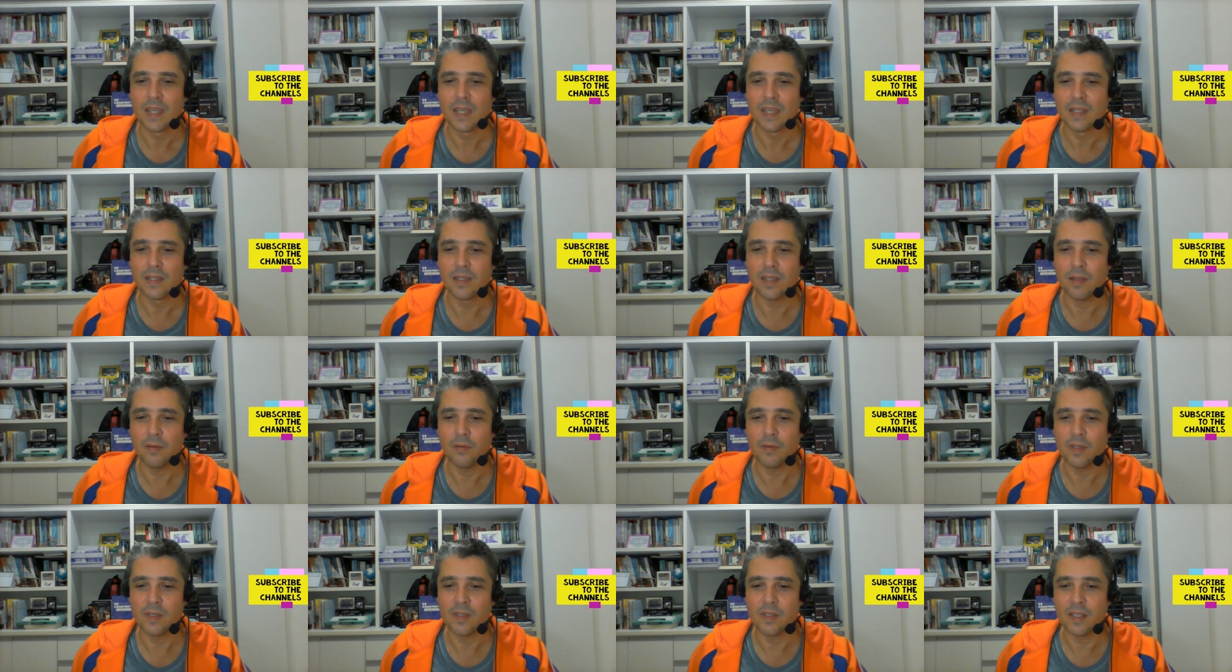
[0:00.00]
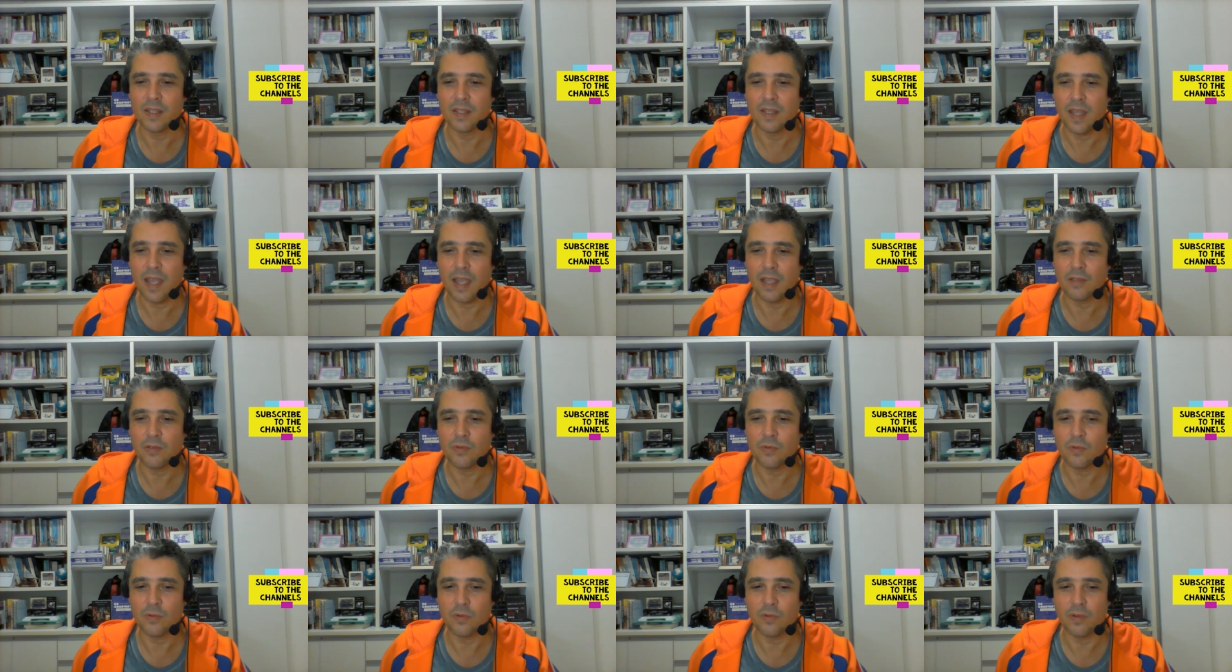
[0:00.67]
there is a
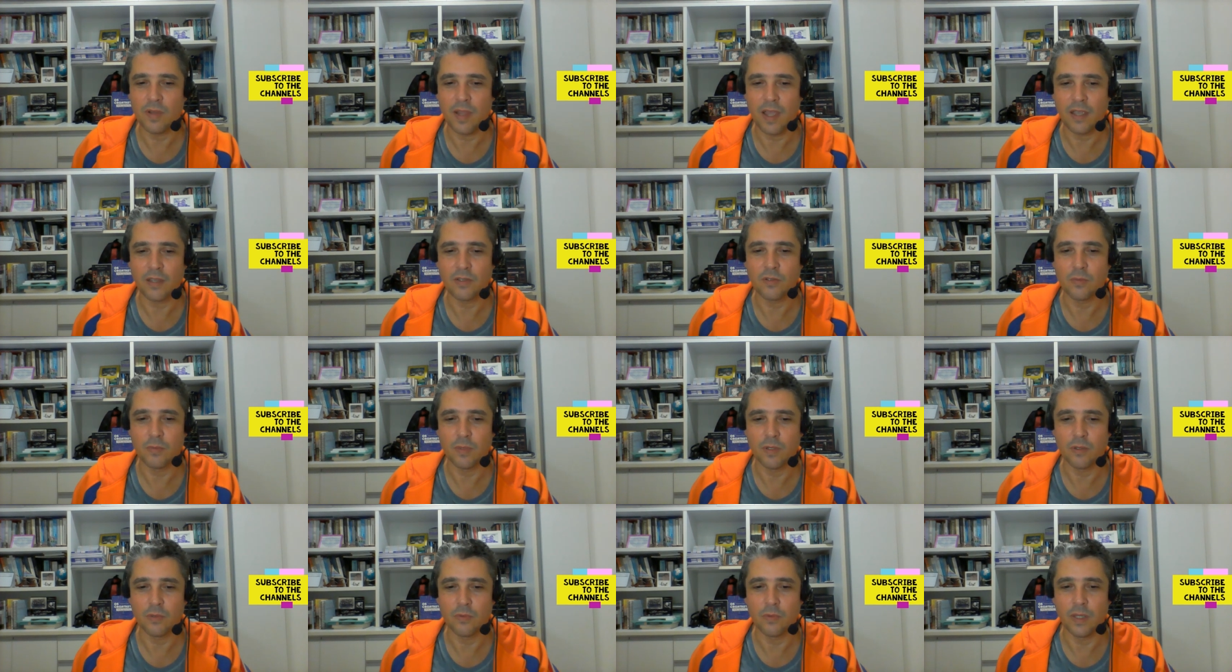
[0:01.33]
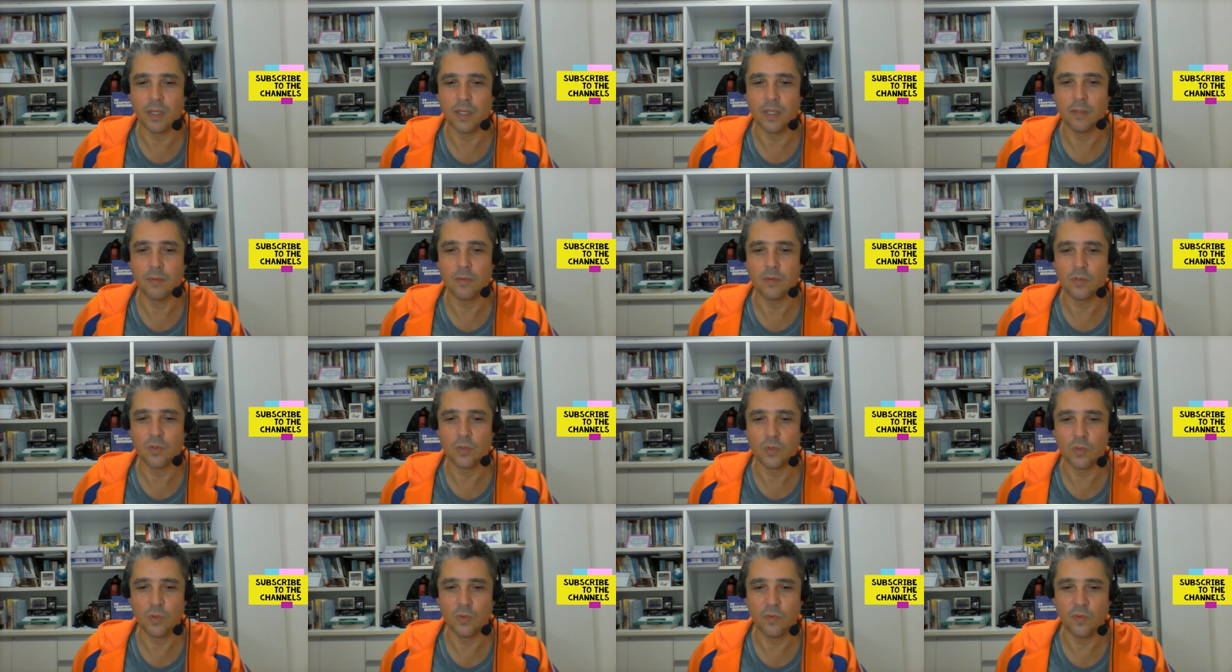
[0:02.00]
natural connection between
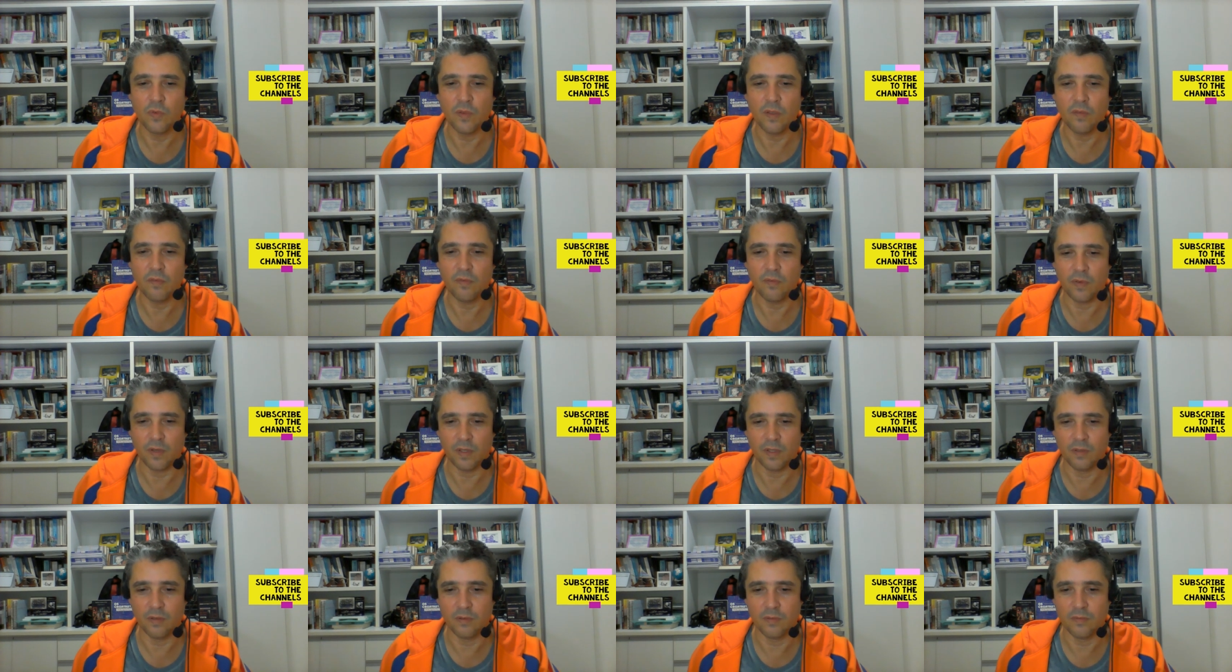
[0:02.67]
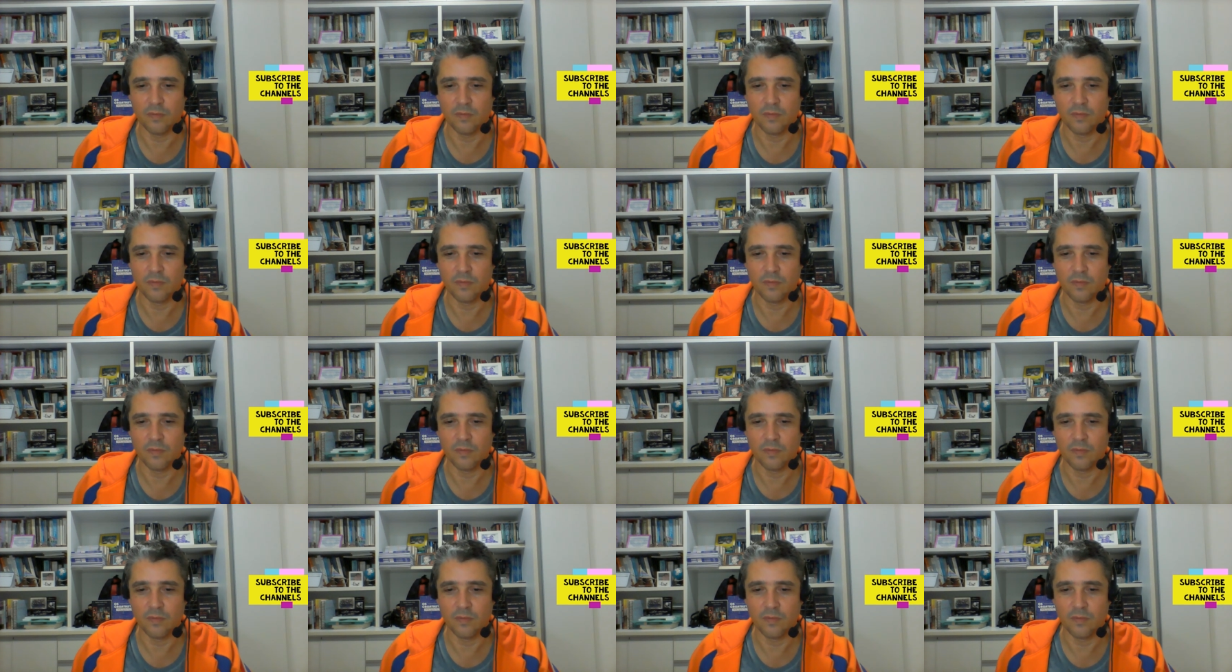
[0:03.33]
truth and freedom.